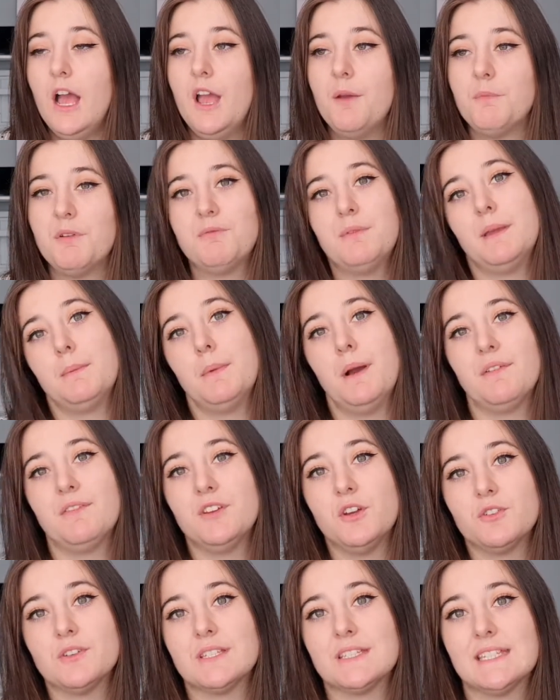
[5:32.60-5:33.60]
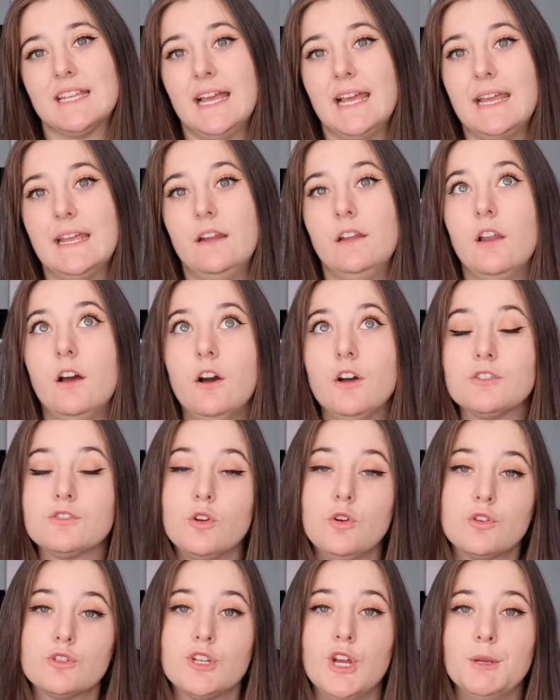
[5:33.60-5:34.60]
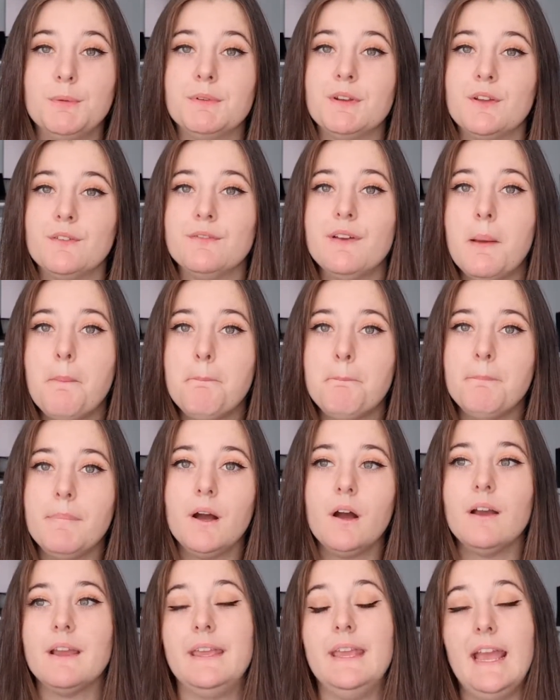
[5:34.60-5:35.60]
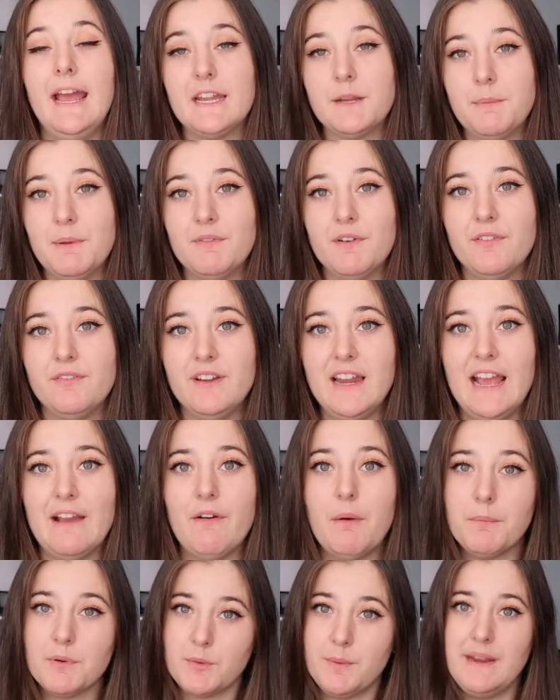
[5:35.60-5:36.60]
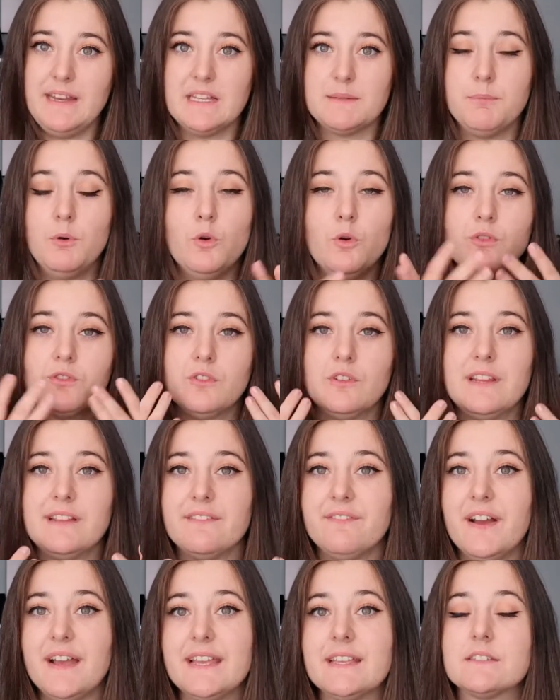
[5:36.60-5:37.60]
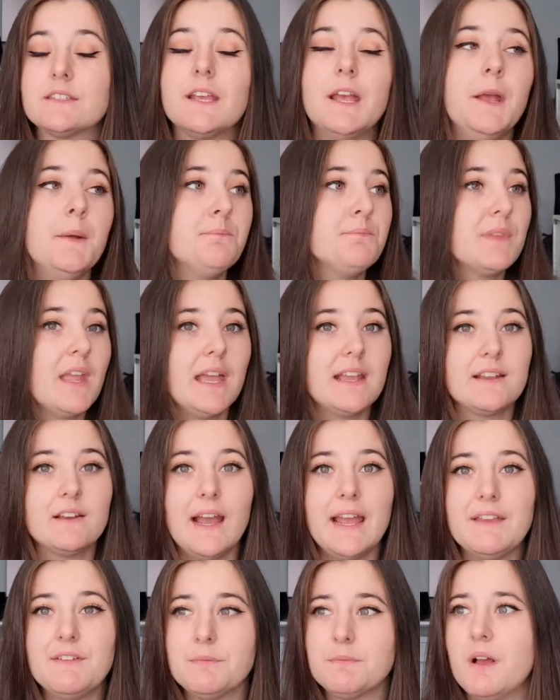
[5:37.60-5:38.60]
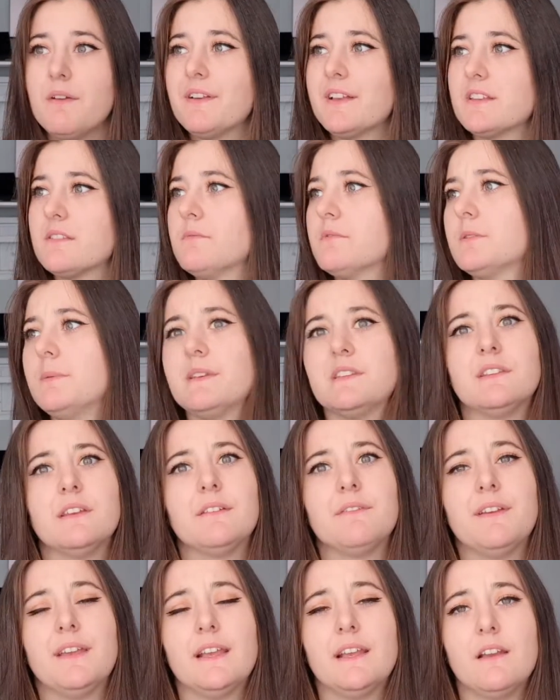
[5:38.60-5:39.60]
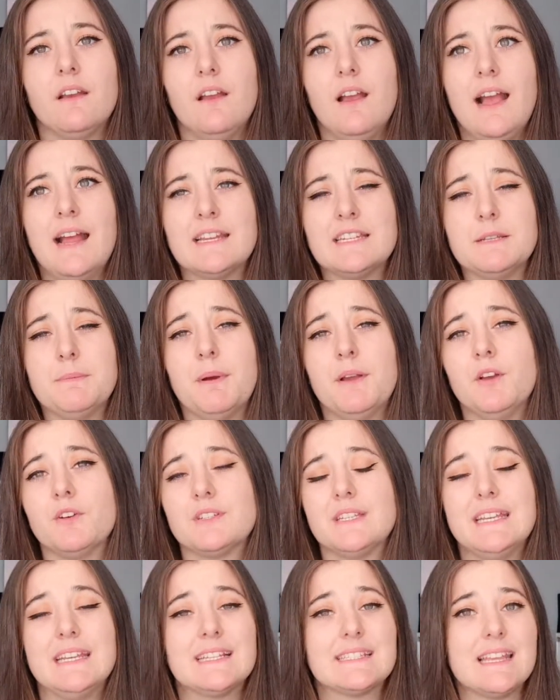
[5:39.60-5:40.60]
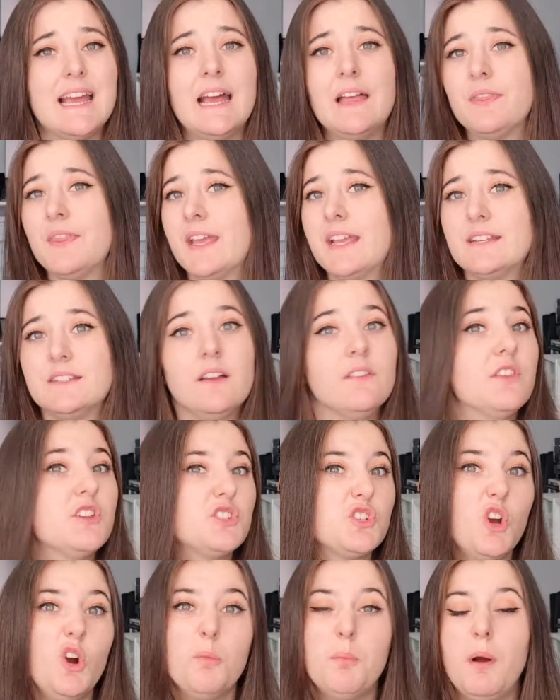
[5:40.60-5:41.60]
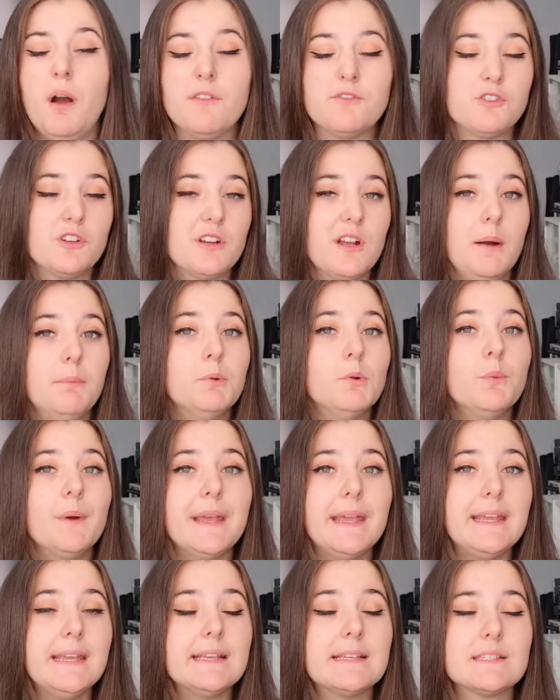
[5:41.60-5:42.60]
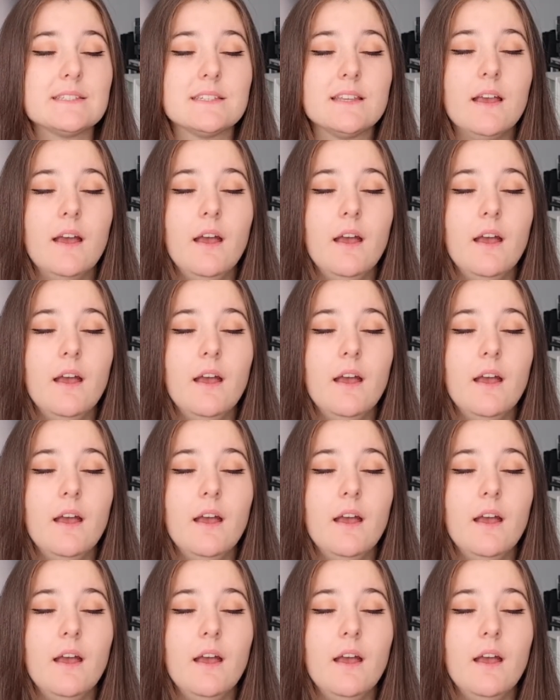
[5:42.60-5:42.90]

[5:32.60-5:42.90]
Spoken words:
with me and my fiance last October, November, he had a bit of a flare up between his paws on his face. Gave him, I think, some specific antibiotics, and they done the job after a couple of weeks.